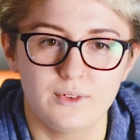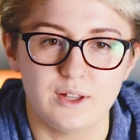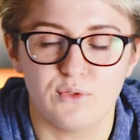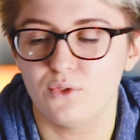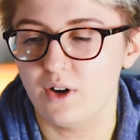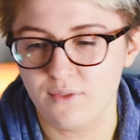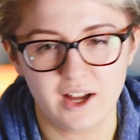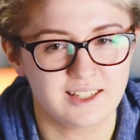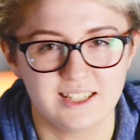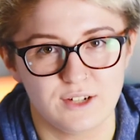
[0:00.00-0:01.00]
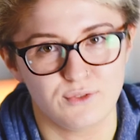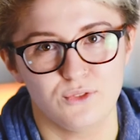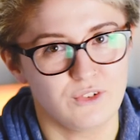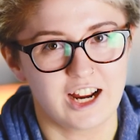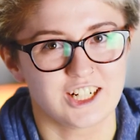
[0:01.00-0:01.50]
I've had
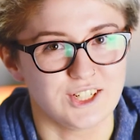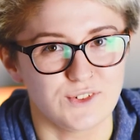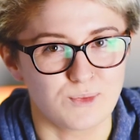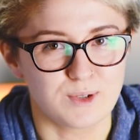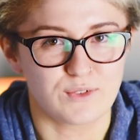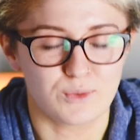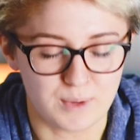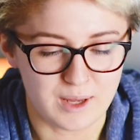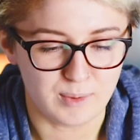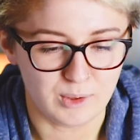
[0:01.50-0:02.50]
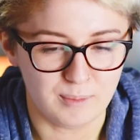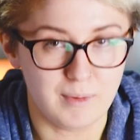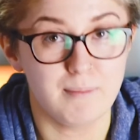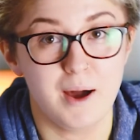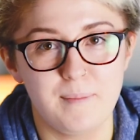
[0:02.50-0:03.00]
different reactions from different people.
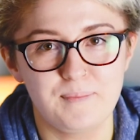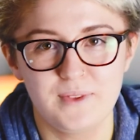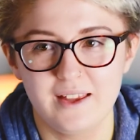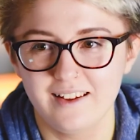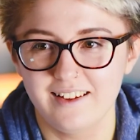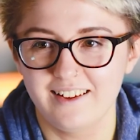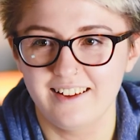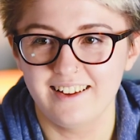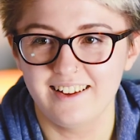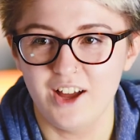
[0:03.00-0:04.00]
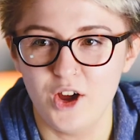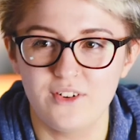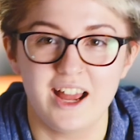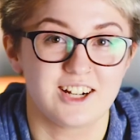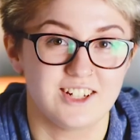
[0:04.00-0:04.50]
My mum, her
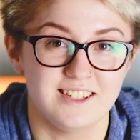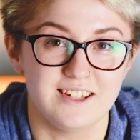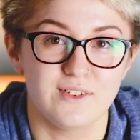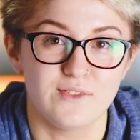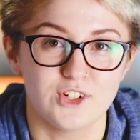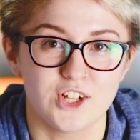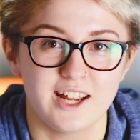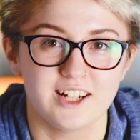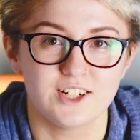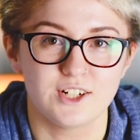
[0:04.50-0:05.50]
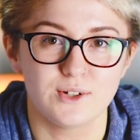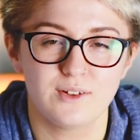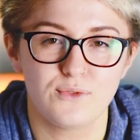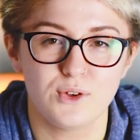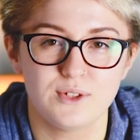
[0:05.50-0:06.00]
reactions have even changed.
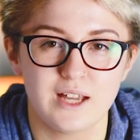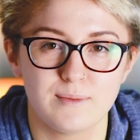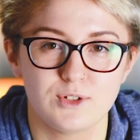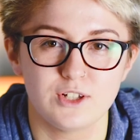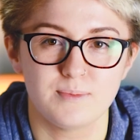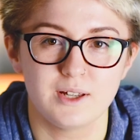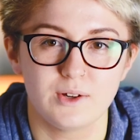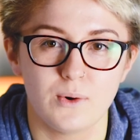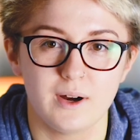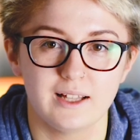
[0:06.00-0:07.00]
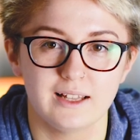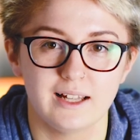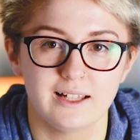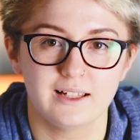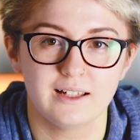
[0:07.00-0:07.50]
A few times she's been quite
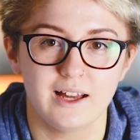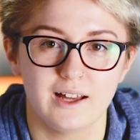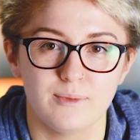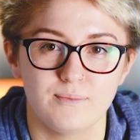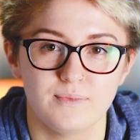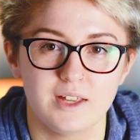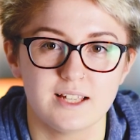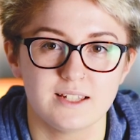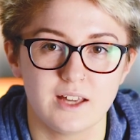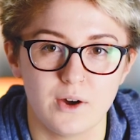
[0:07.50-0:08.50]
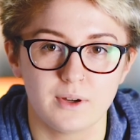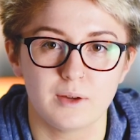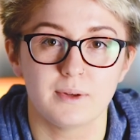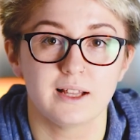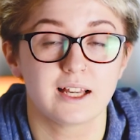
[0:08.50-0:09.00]
like easygoing
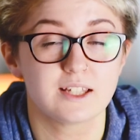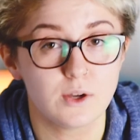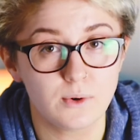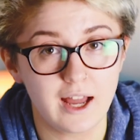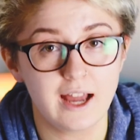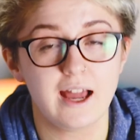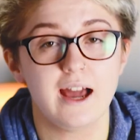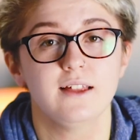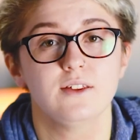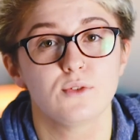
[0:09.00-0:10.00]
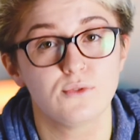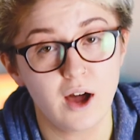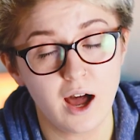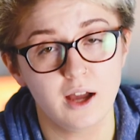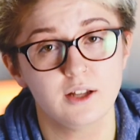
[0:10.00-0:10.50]
and being like, it's okay, Heath, you're
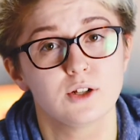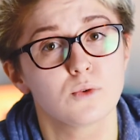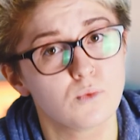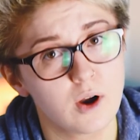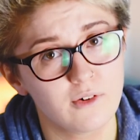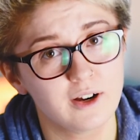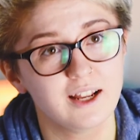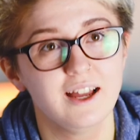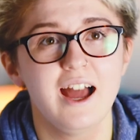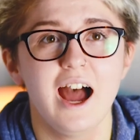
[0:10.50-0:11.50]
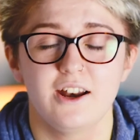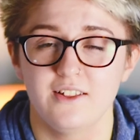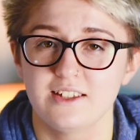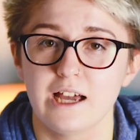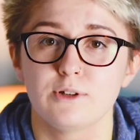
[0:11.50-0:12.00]
fine, don't worry.
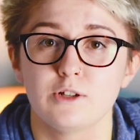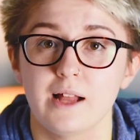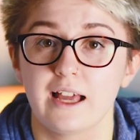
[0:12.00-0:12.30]
Another time she'd be